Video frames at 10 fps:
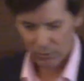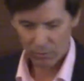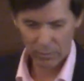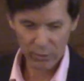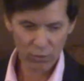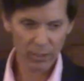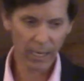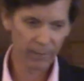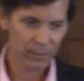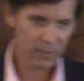Richard
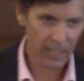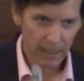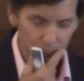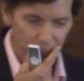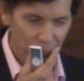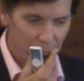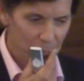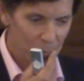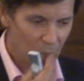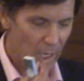Davidson,
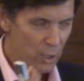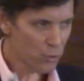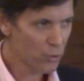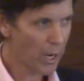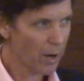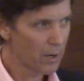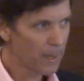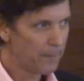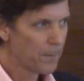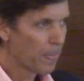shared
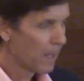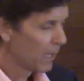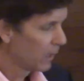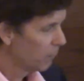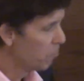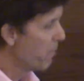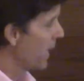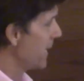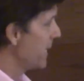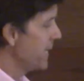
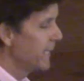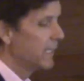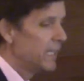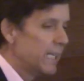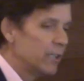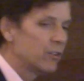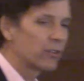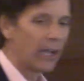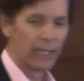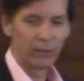many
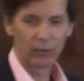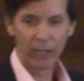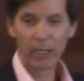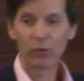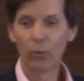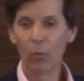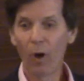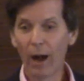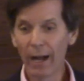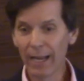insights into
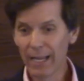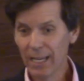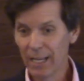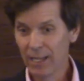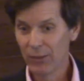why the